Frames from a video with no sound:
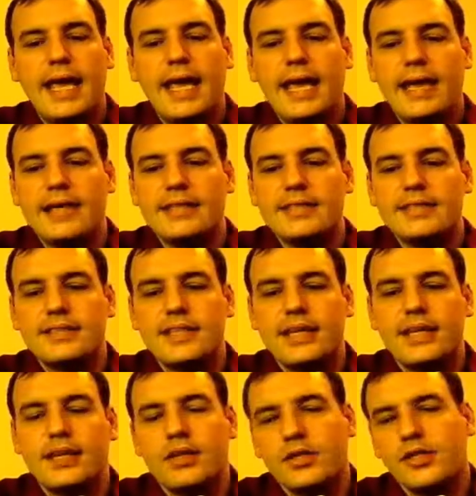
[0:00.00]
And
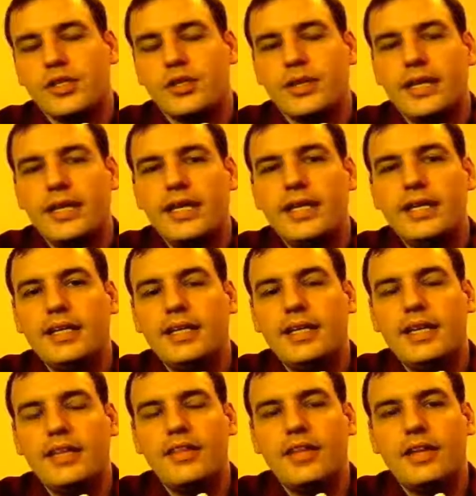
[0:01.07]
is there
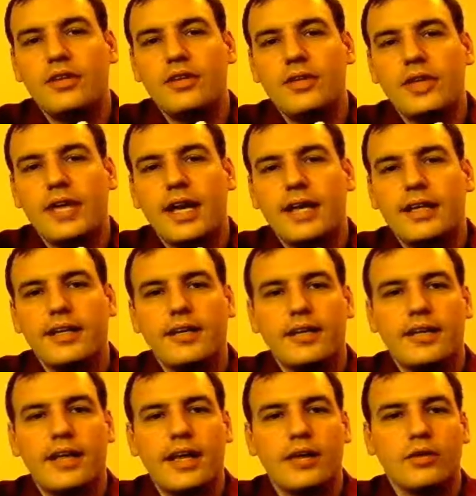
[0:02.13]
anything to the idea
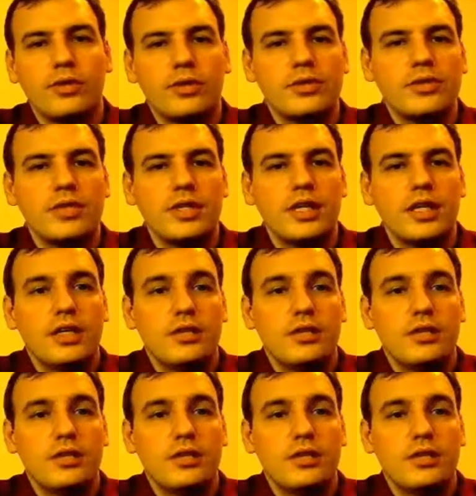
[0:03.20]
that elders